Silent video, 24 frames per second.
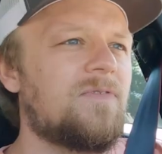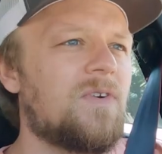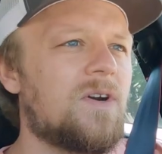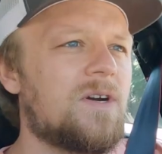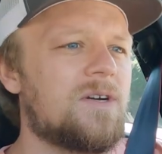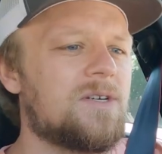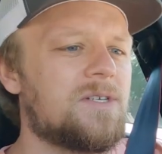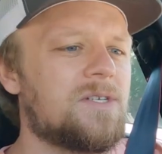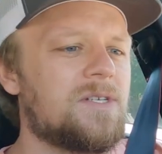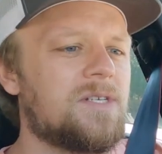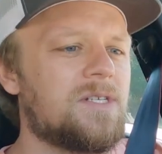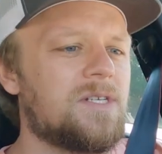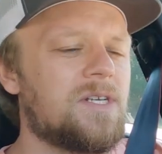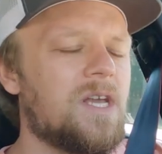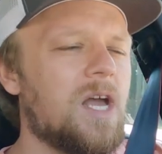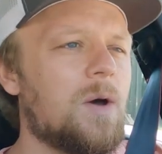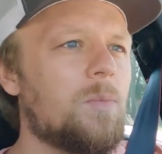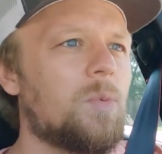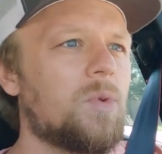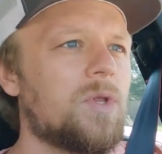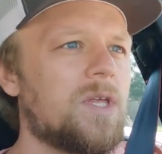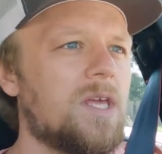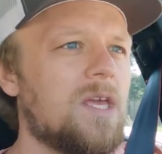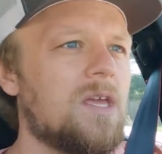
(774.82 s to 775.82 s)
first
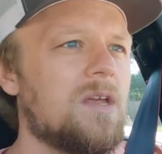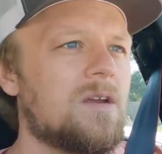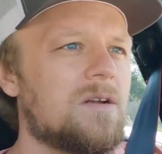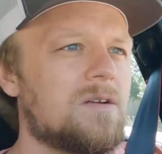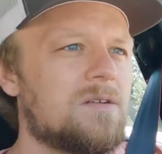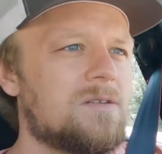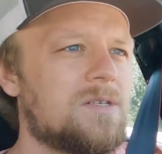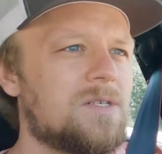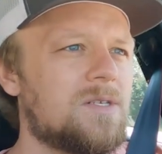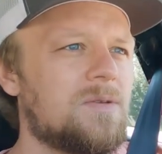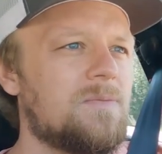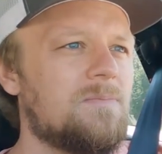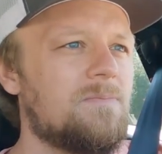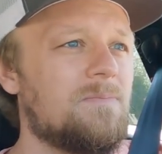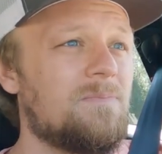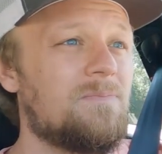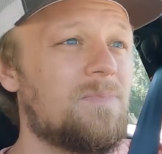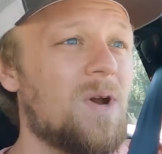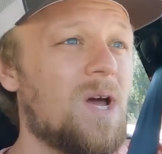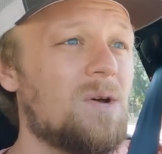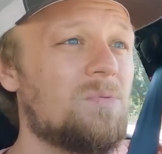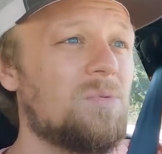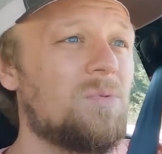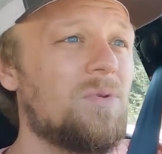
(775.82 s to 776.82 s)
couple of years.
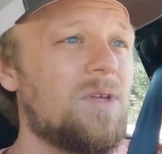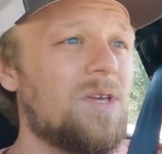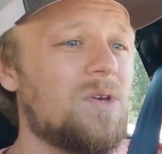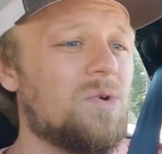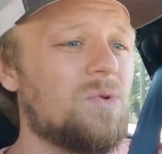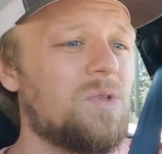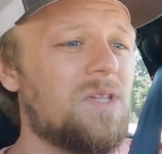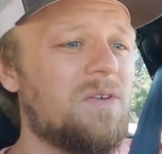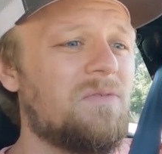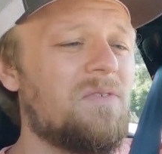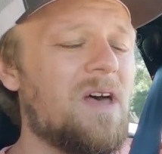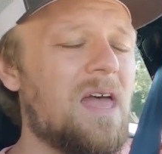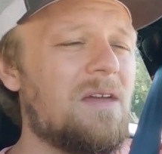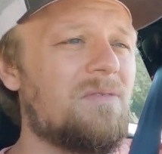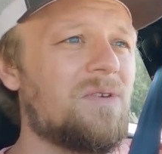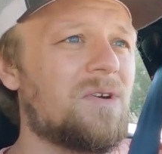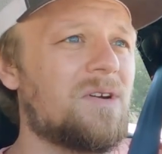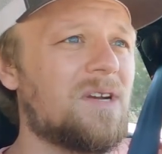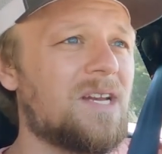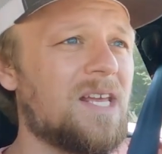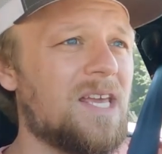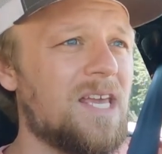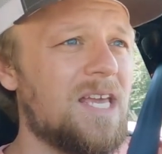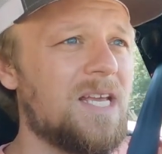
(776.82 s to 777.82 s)
Probably only
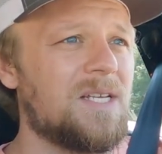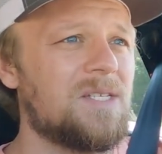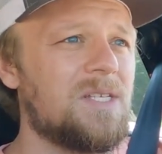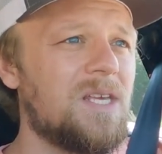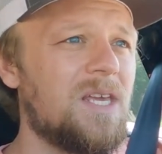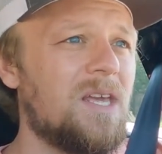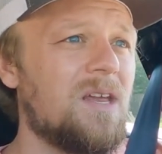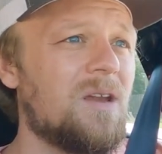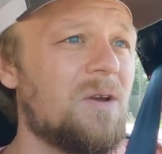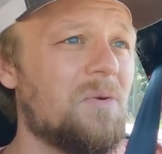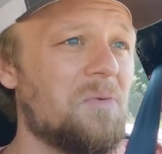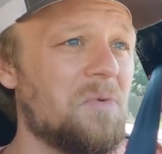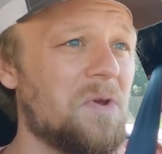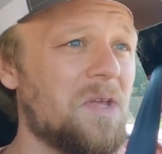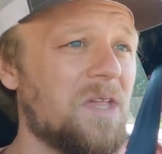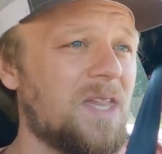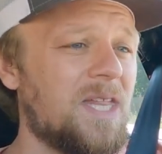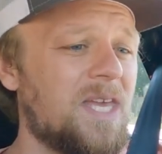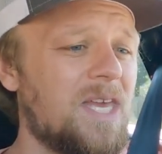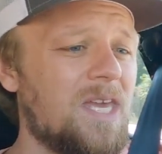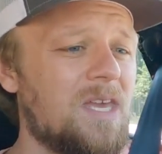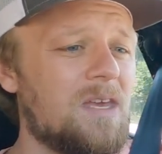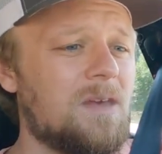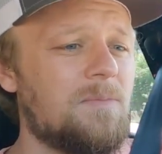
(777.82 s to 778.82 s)
500 gigs a year,
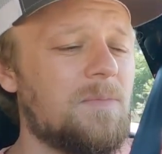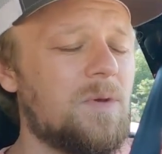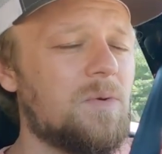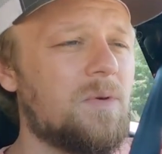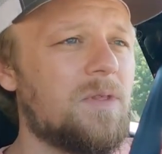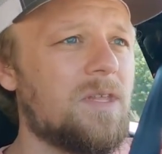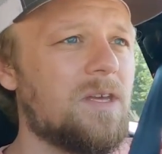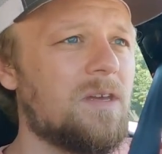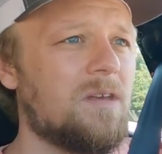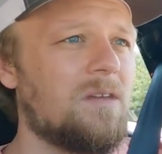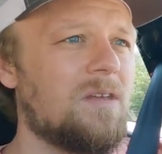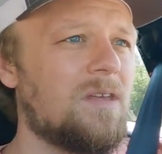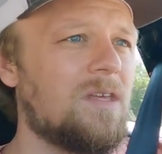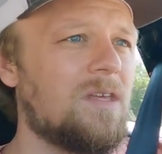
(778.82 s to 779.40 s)
really. I mean, with a